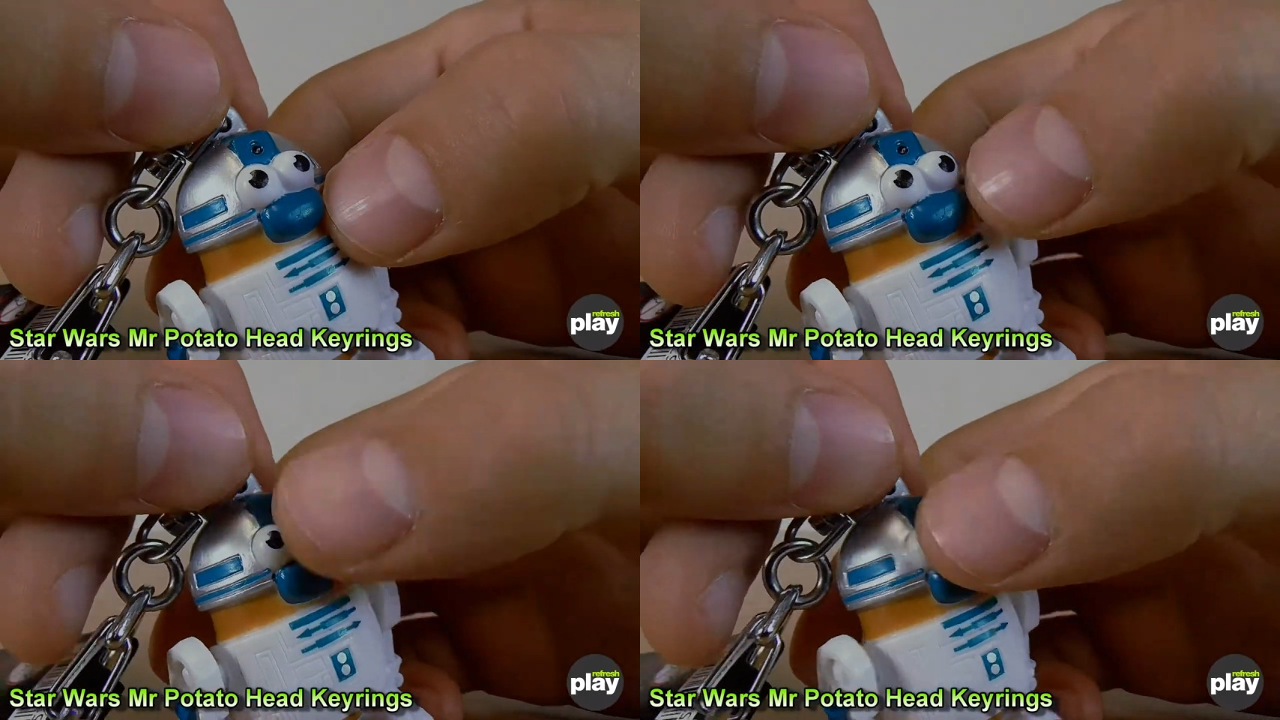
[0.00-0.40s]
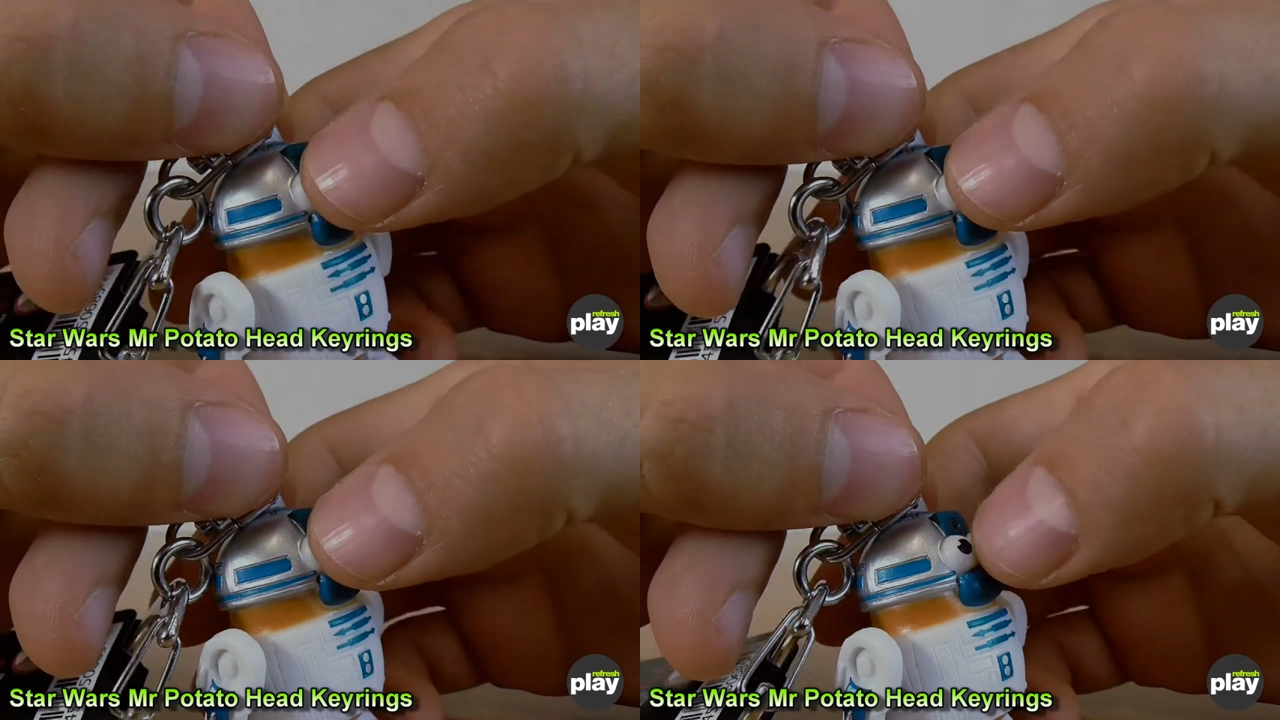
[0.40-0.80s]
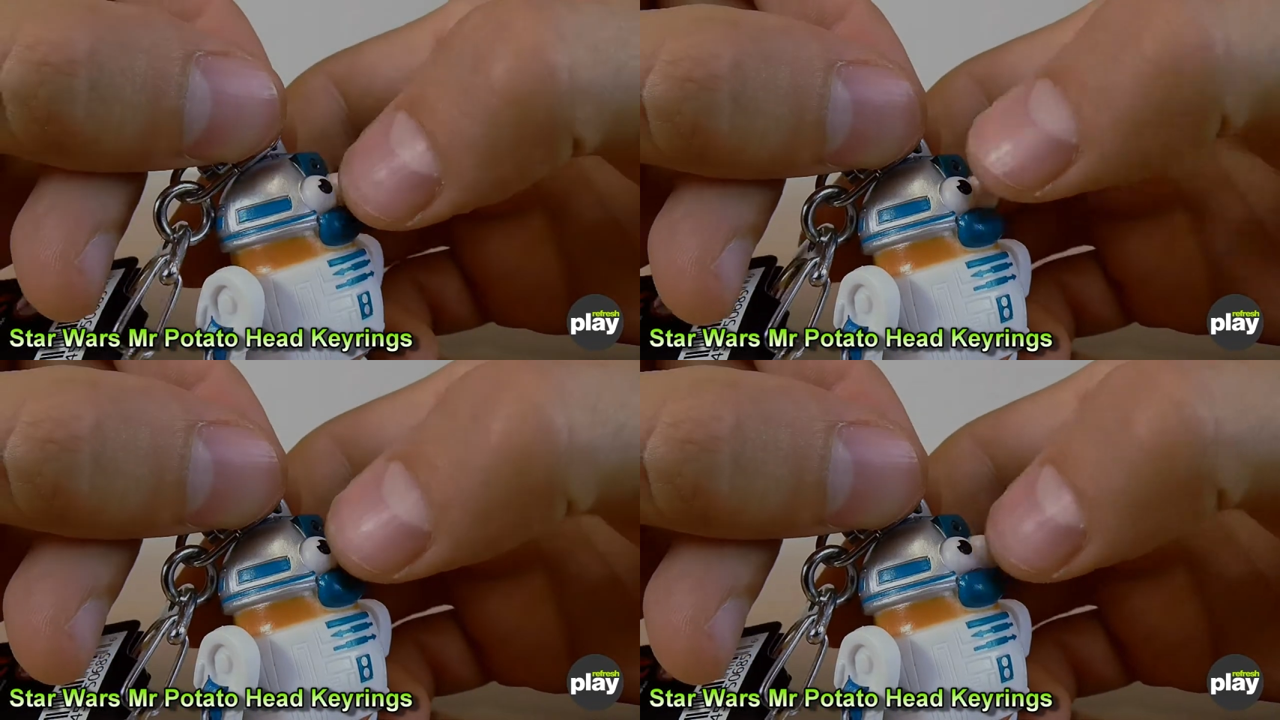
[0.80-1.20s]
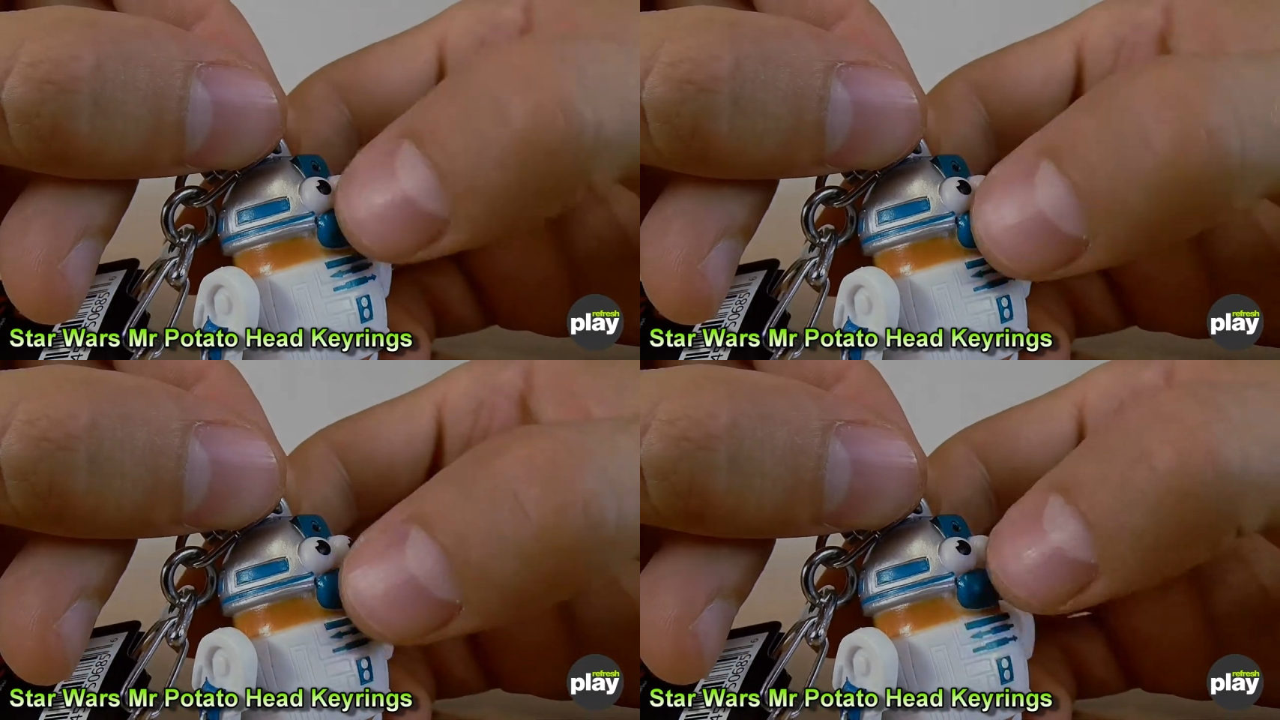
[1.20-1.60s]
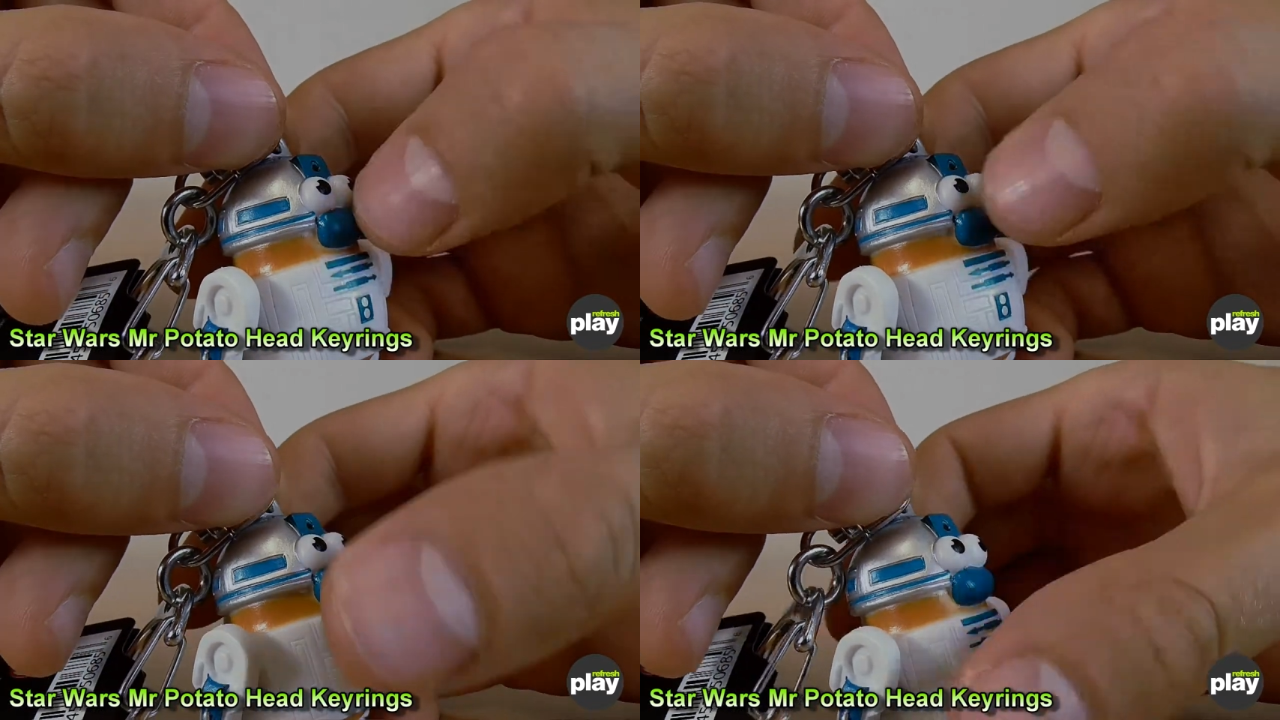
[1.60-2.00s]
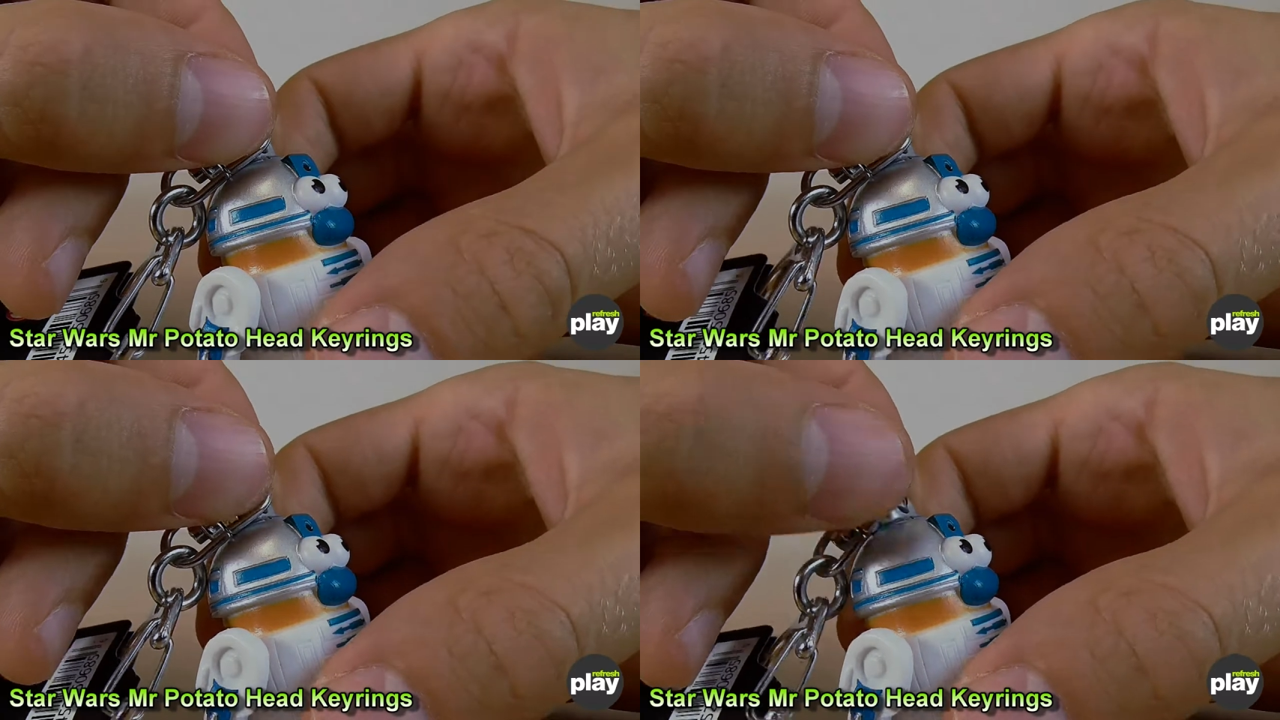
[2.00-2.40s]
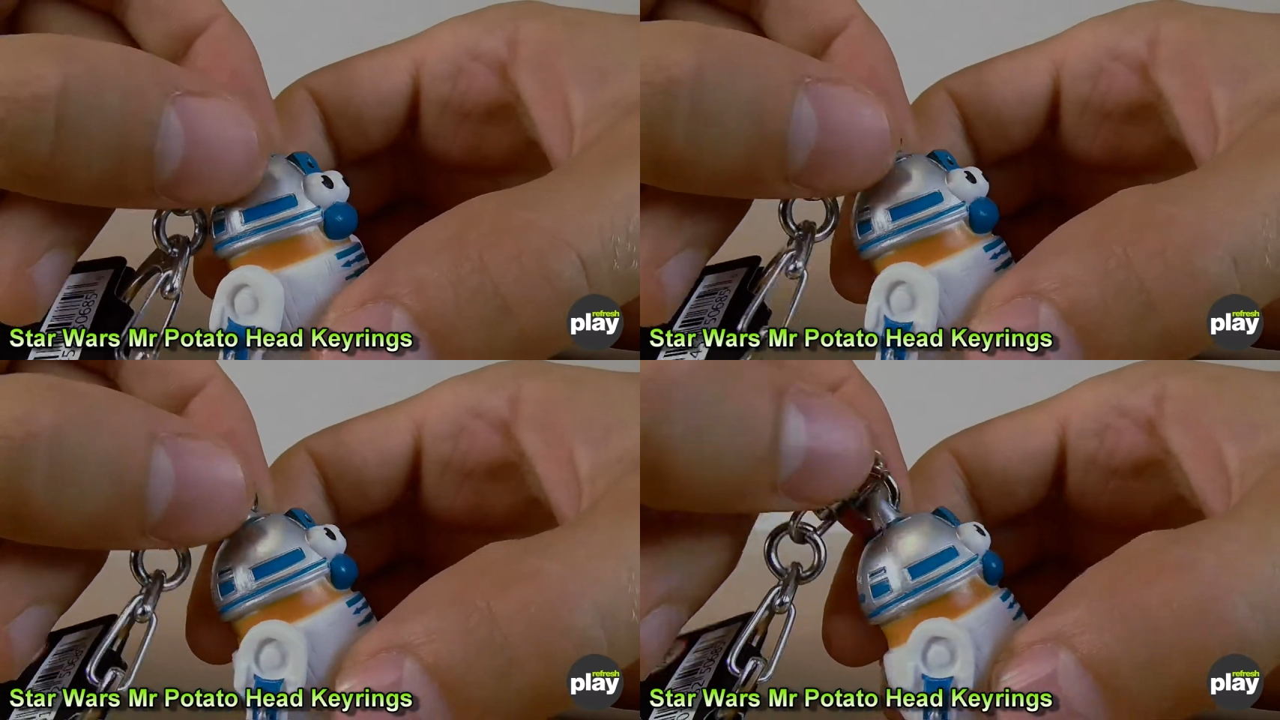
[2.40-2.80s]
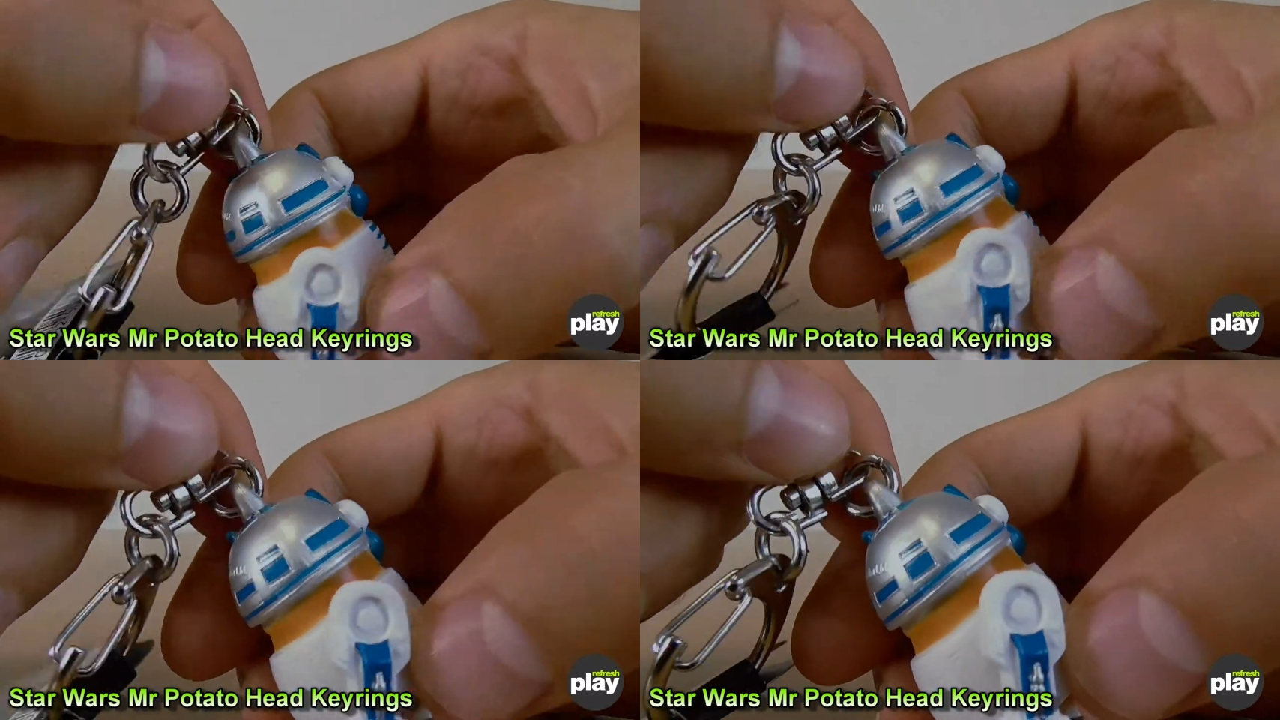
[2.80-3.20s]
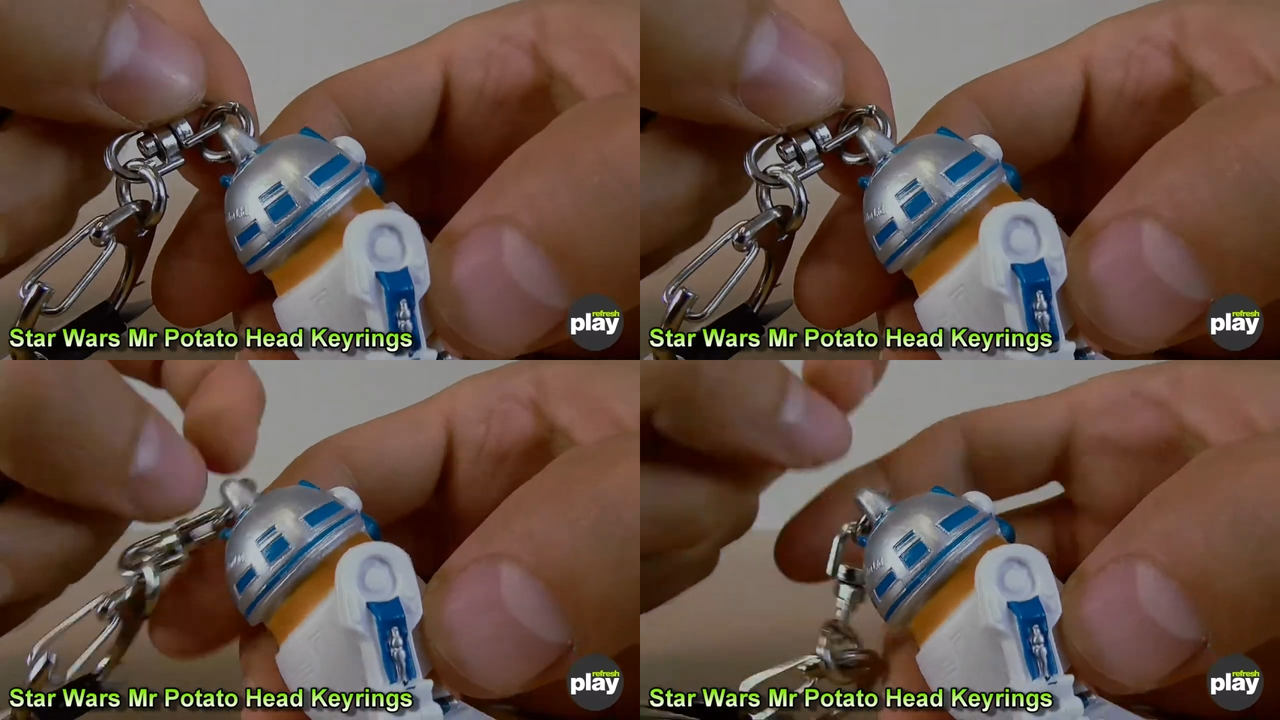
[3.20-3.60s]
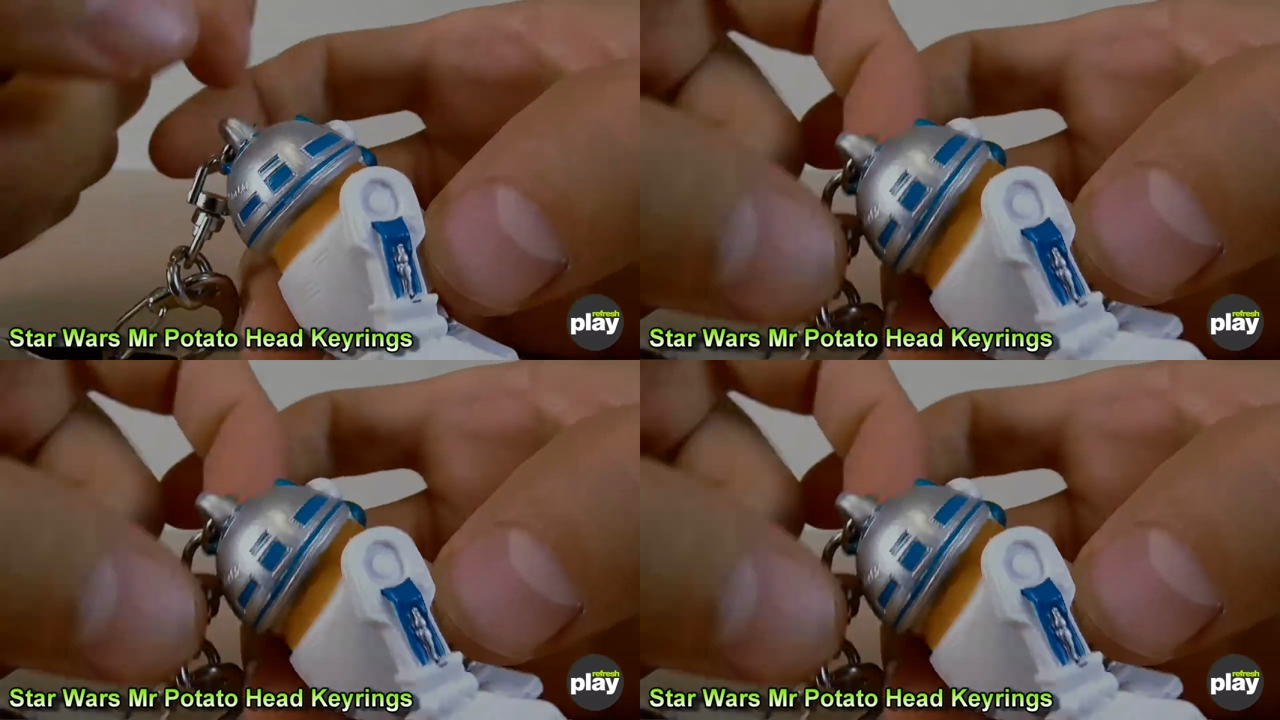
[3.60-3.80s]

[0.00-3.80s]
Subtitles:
(no speaker visible)